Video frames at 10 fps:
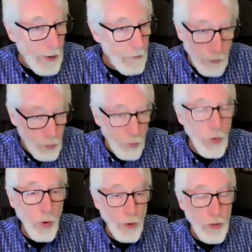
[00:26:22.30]
food
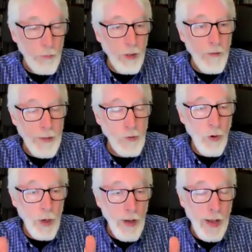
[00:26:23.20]
or something of that
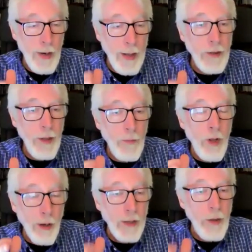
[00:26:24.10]
sort, and let
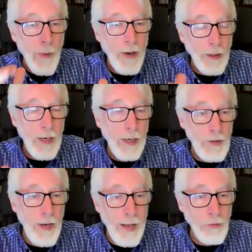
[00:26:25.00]
the body take its
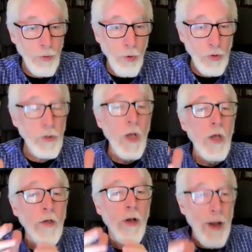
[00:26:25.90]
natural course.
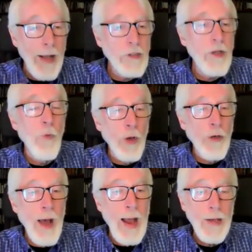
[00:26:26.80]
To let someone
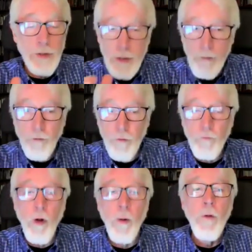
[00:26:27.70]
die is different
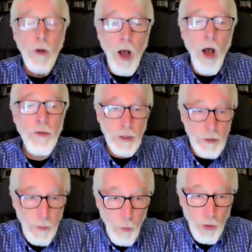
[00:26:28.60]
from causing
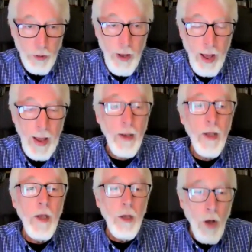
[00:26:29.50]
someone to die.
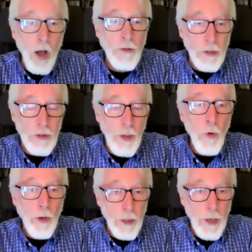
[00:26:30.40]
Causing
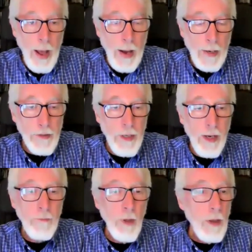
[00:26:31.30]
someone to die is
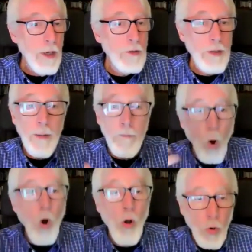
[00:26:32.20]
a
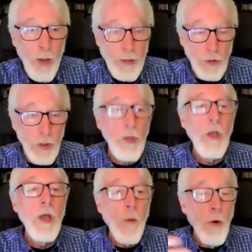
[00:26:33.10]
moral question,
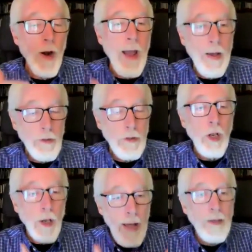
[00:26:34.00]
whereas
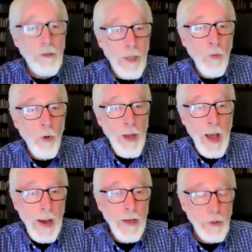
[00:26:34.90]
letting someone
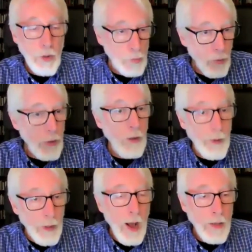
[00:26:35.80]
die is just putting them in
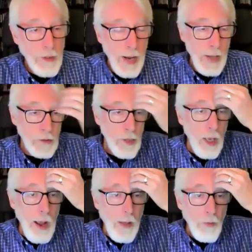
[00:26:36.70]
God's hands.
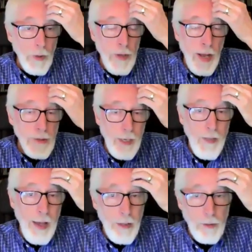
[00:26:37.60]
And the reason I say
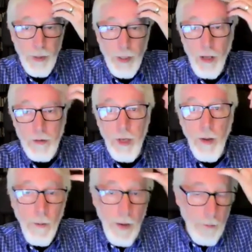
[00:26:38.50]
that is because
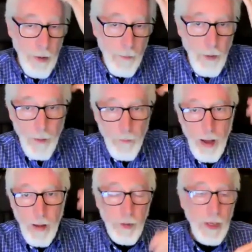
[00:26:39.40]

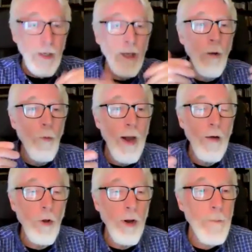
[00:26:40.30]
I'm keenly aware of
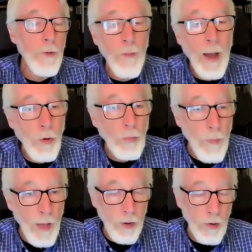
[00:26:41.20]
what happened to my own
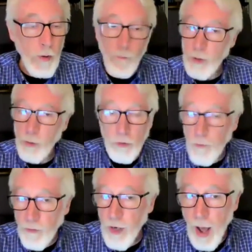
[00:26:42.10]
mother. She was
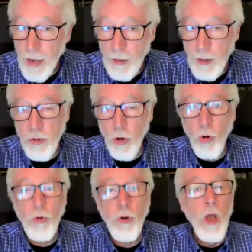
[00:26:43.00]
59 years
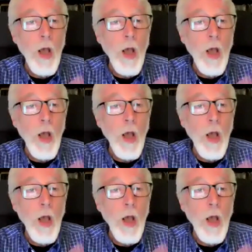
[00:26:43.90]
old.